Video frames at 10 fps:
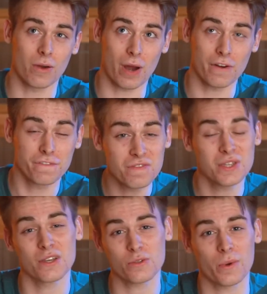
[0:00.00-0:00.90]
around
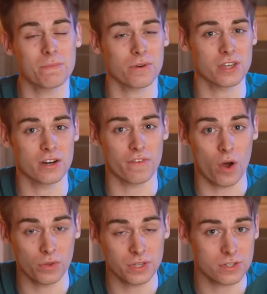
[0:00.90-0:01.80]
15 to 20% of
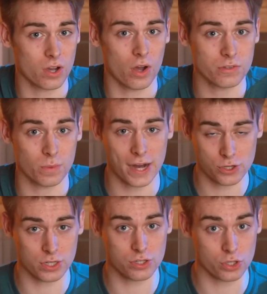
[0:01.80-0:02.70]
all these calls were
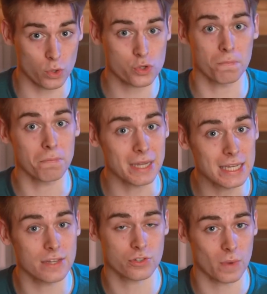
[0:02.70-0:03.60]
actually social
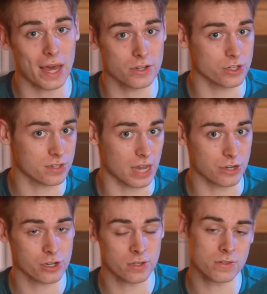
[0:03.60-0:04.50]
media strategy
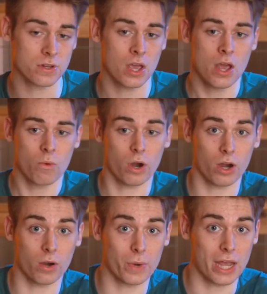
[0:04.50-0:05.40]
sessions,
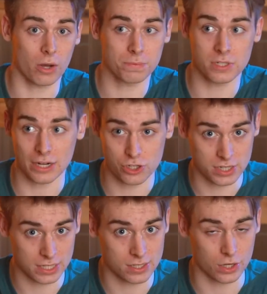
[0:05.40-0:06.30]
where we helped not
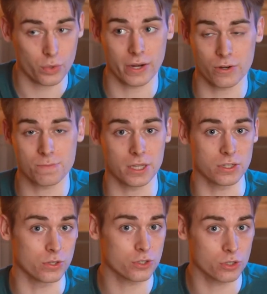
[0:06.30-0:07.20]
just TikTok creators, but
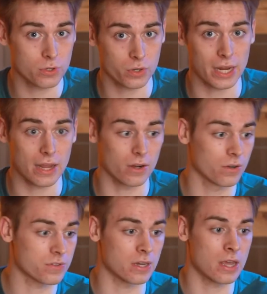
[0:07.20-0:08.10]
YouTube
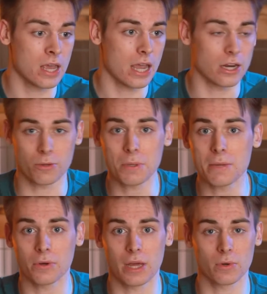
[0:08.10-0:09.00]
creators and other
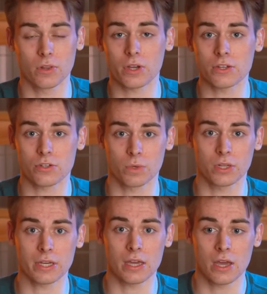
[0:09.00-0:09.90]
people that were looking to
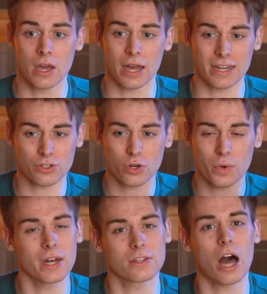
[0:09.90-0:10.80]
really, I guess,
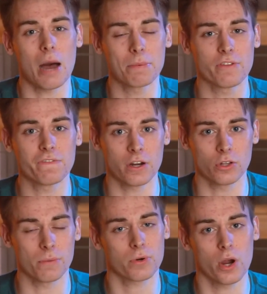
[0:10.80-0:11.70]
create a top of the
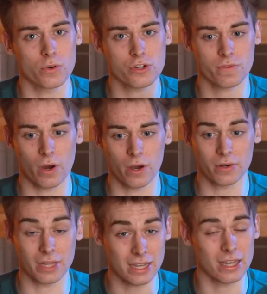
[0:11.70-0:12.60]
funnel approach where
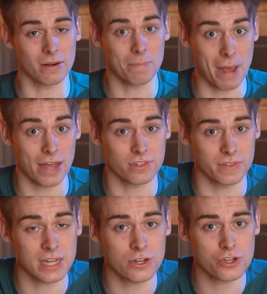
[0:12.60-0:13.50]
they could get massive
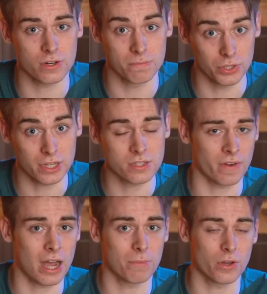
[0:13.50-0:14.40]
attention, millions of
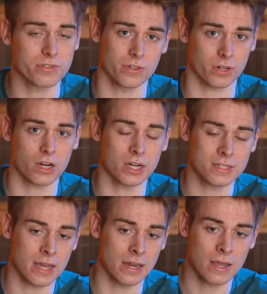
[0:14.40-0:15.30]
eyeballs on their
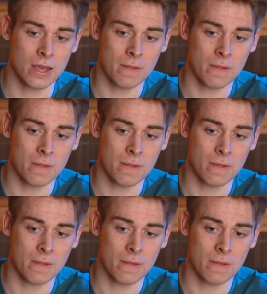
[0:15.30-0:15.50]
content,